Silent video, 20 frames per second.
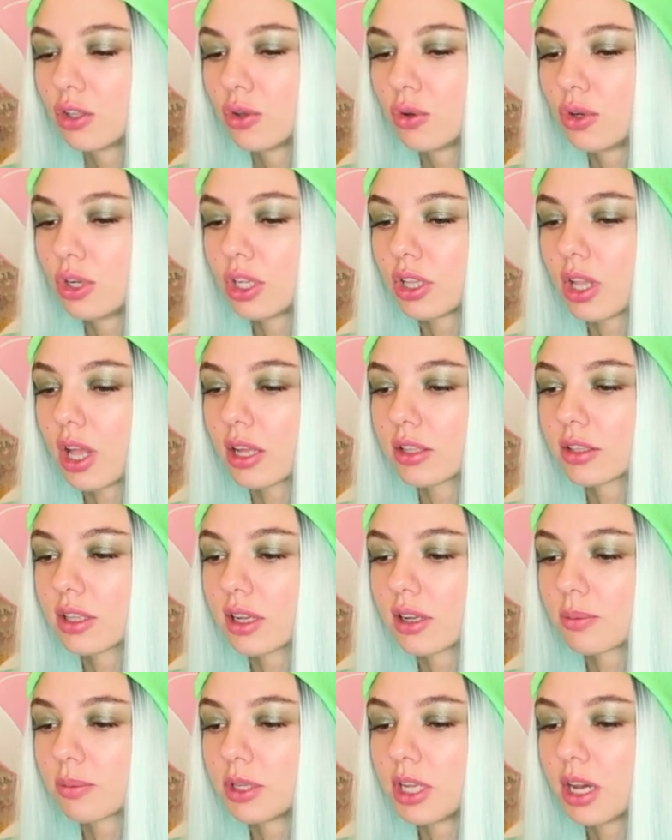Well,
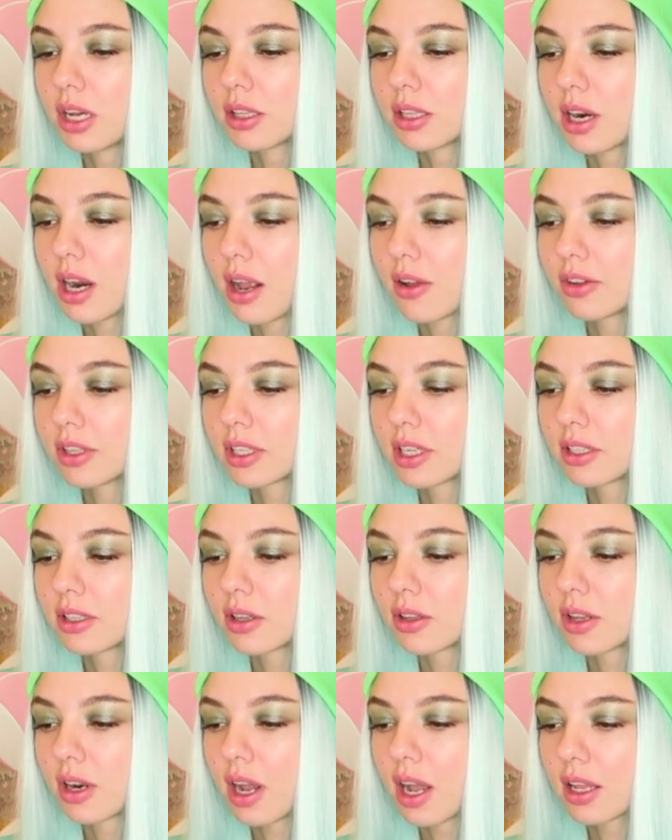anyway, I
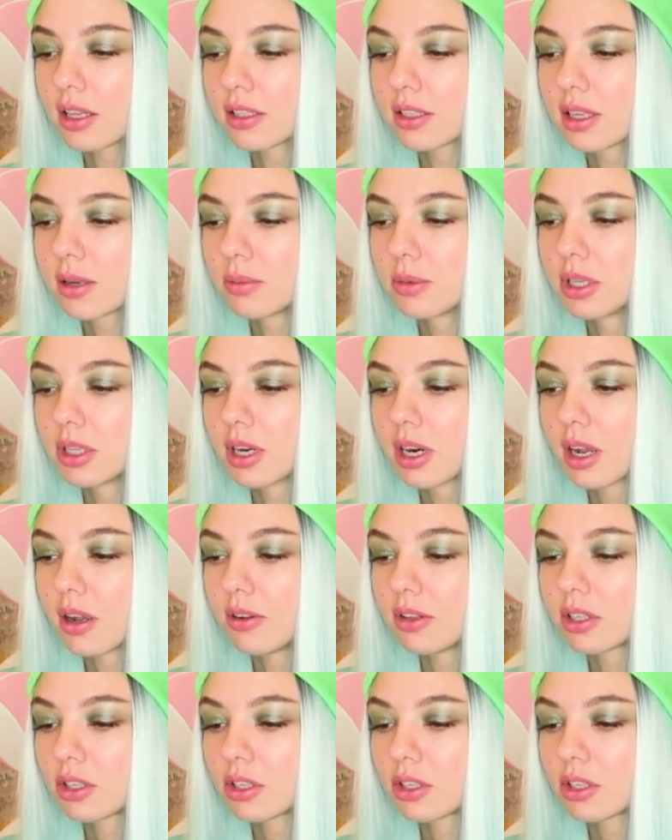like this track.